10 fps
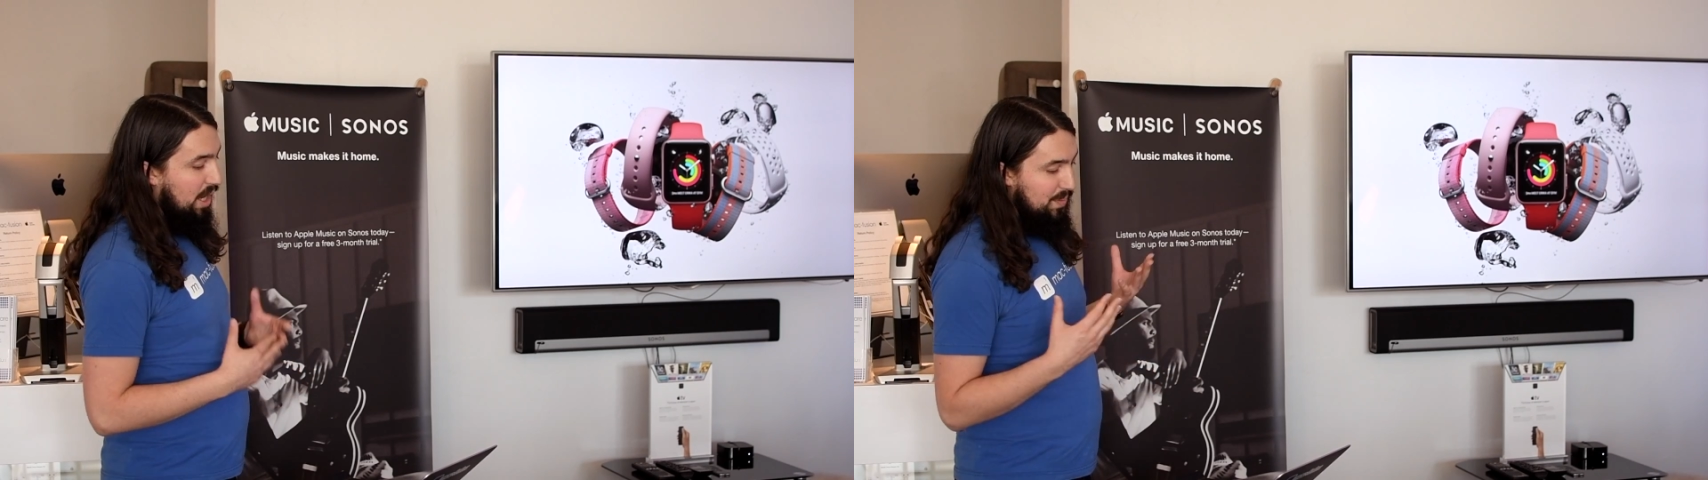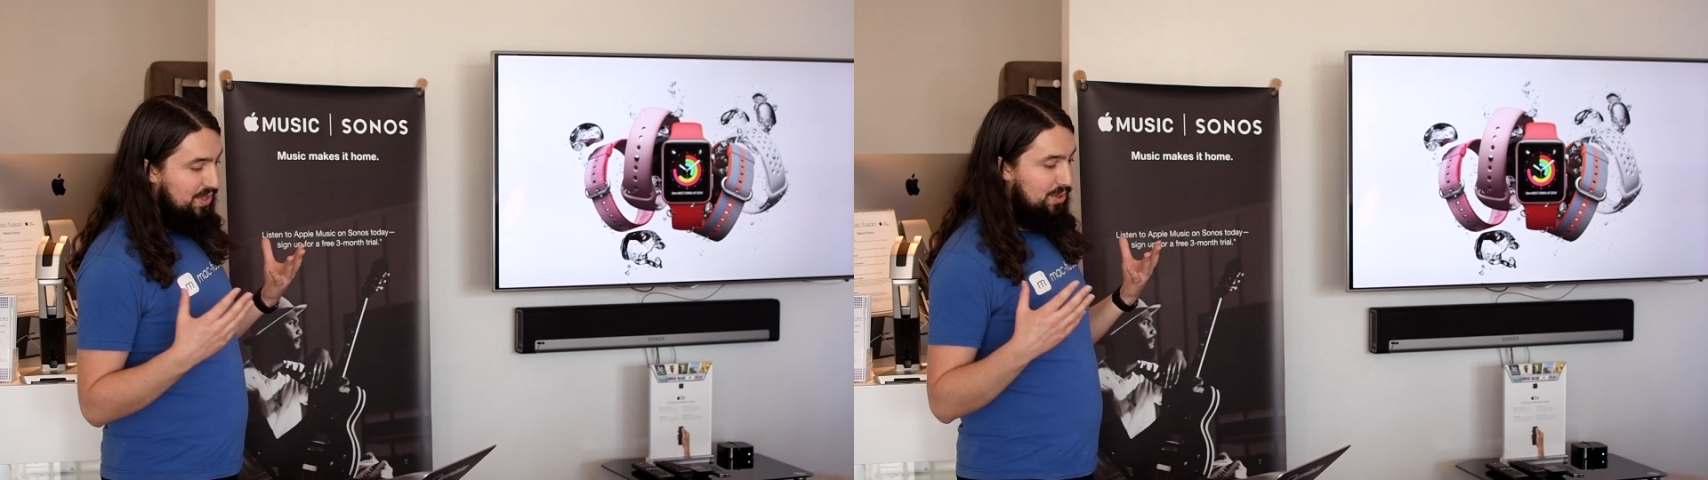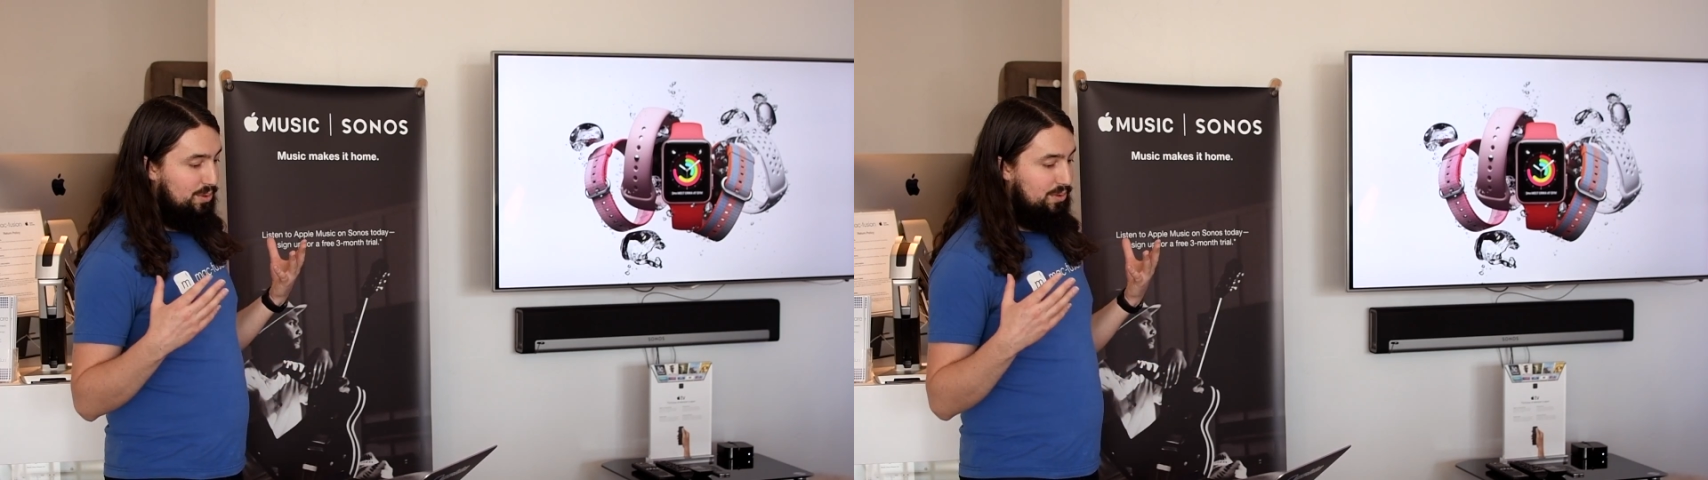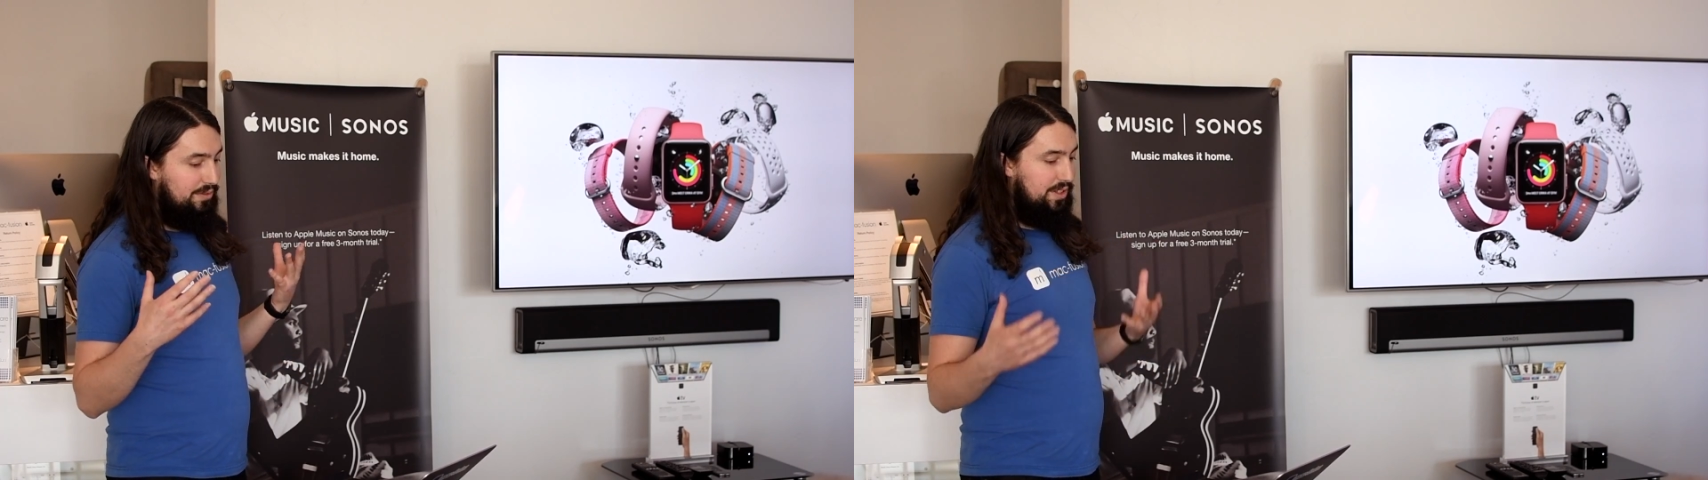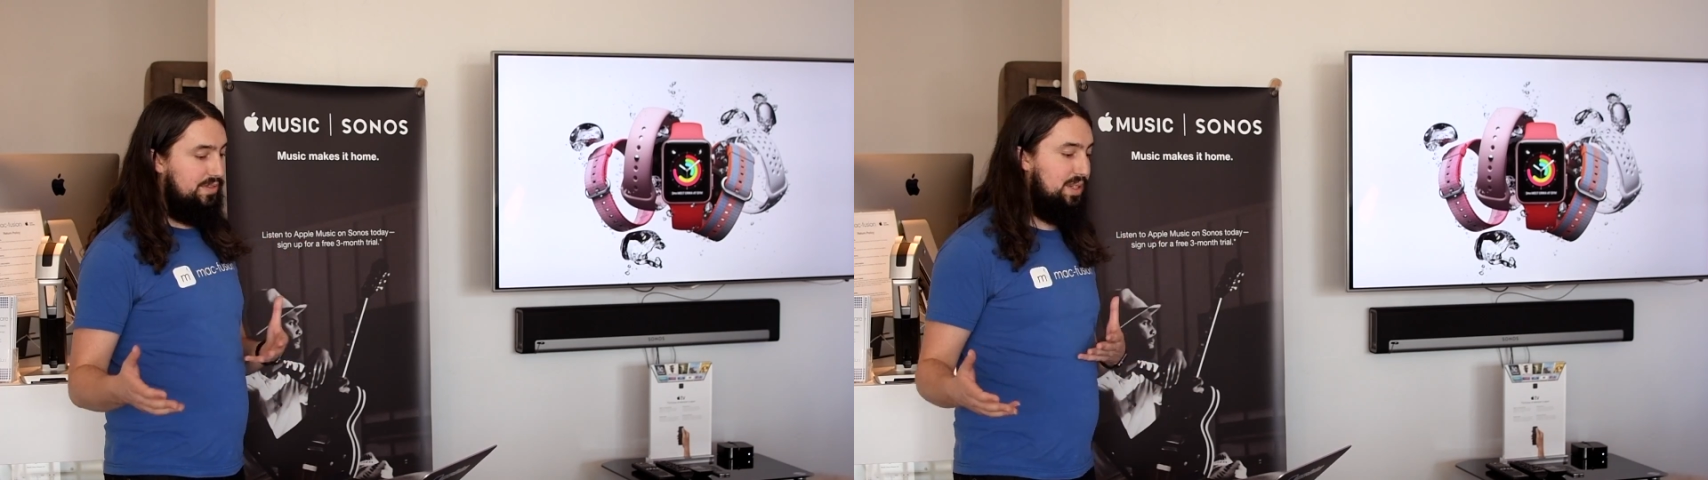up to
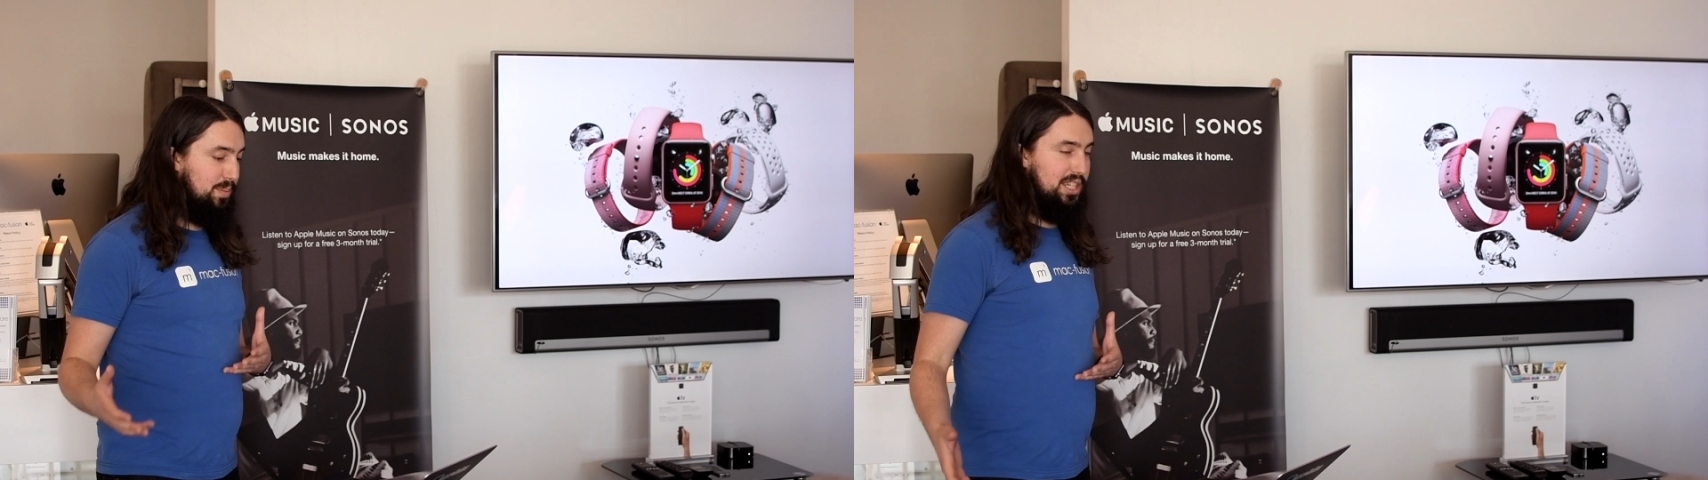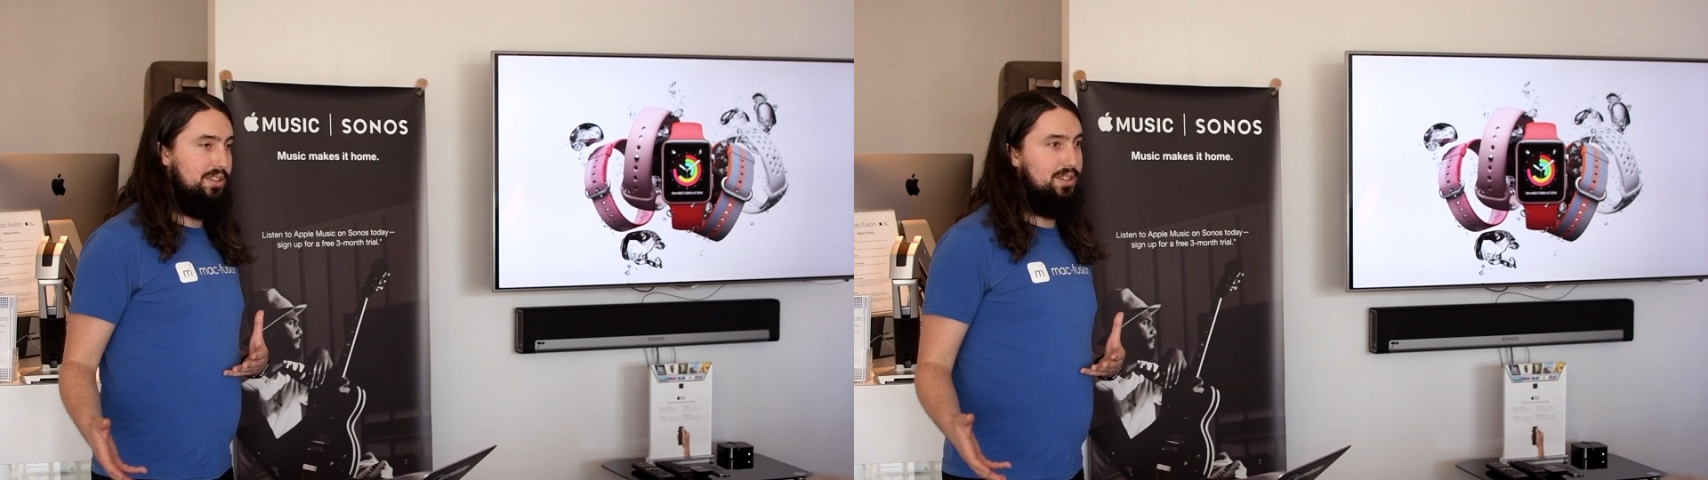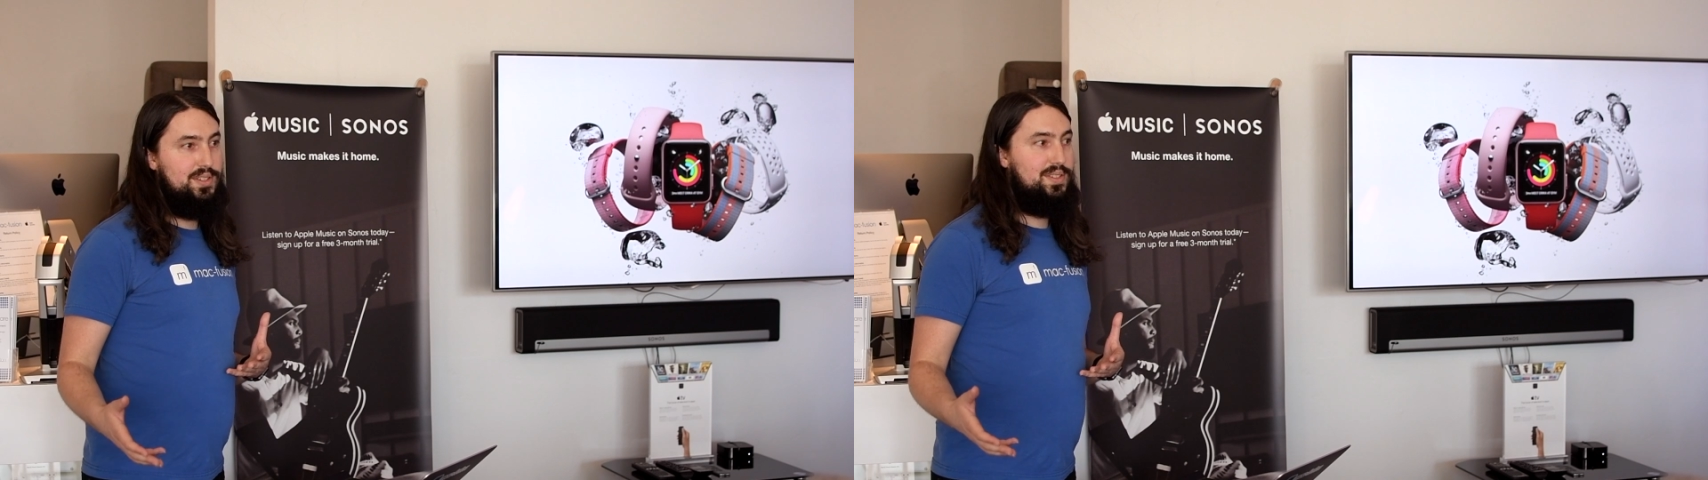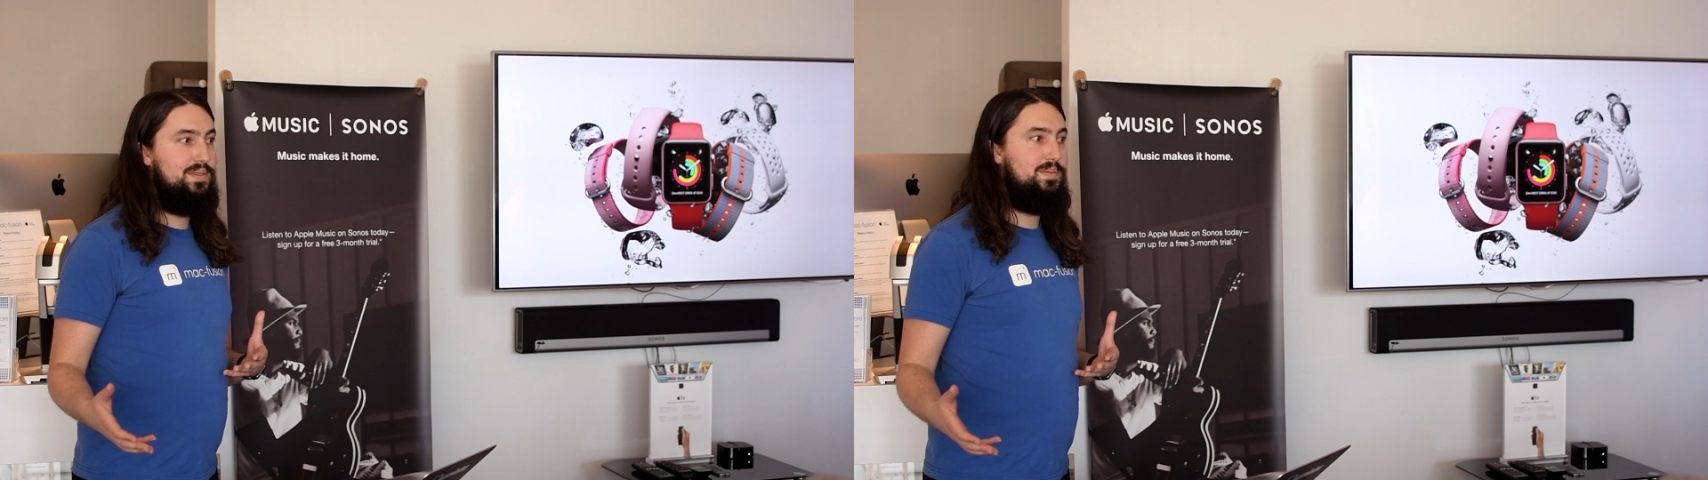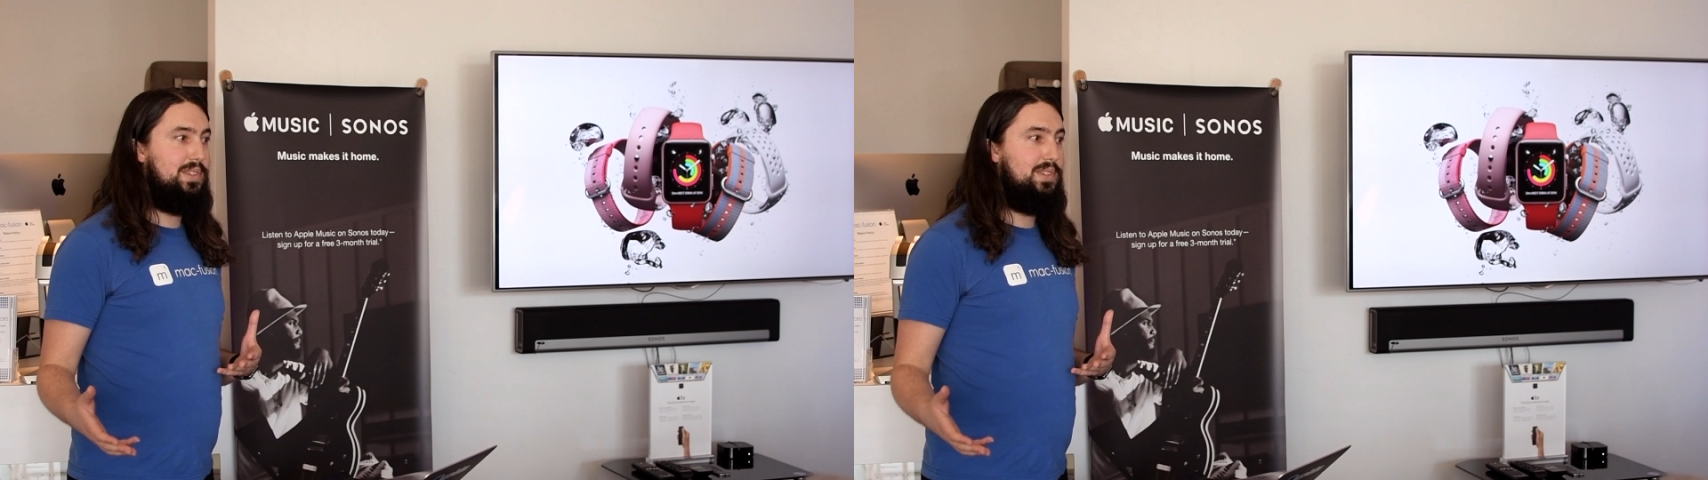50 meters.